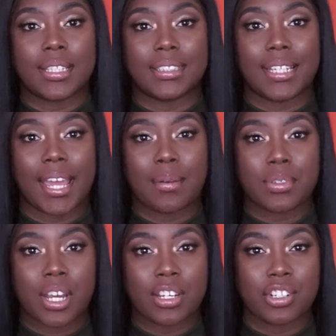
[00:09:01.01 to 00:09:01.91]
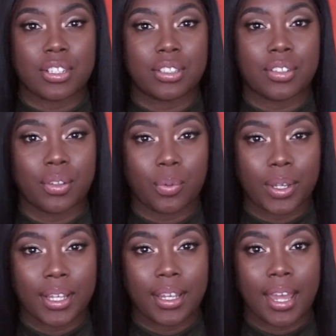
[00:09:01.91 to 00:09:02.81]
it's game changing to the
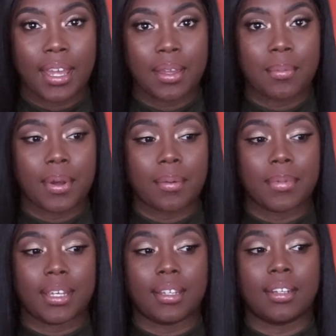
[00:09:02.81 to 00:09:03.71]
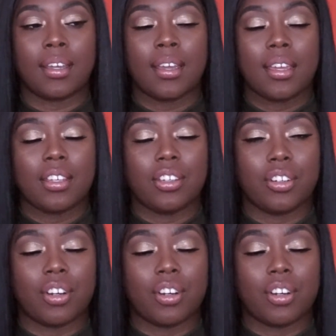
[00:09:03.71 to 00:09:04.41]
wig game. I mean, you